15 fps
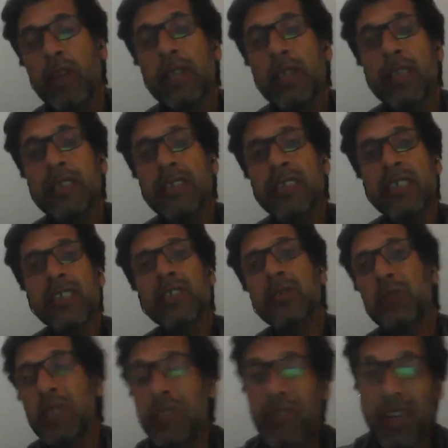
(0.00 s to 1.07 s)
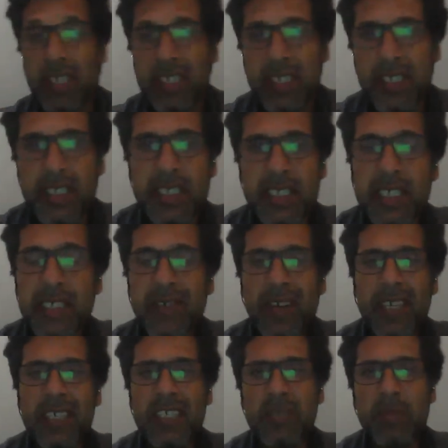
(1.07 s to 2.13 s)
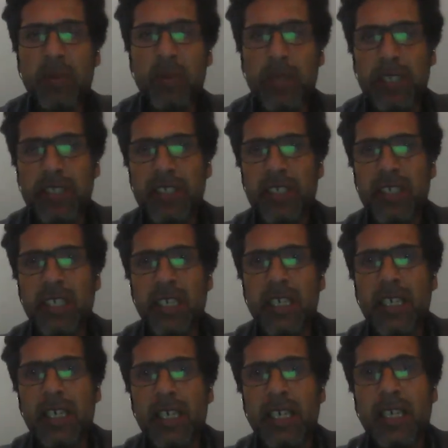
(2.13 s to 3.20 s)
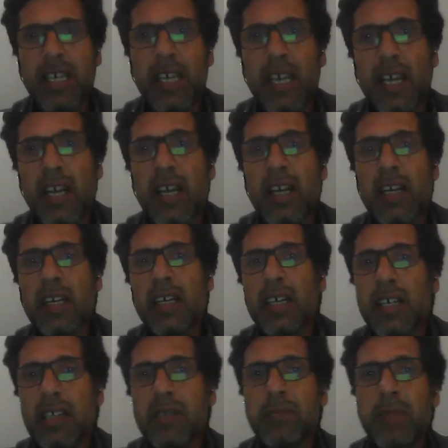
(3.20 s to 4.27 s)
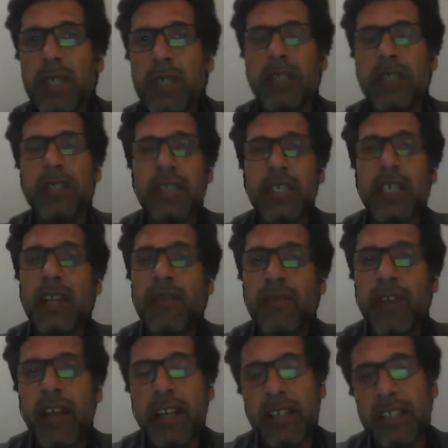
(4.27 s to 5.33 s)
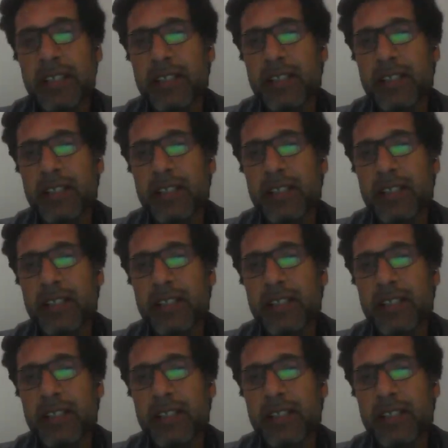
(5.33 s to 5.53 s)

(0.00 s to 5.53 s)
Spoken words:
is there to divide. It divides the population, but in fact,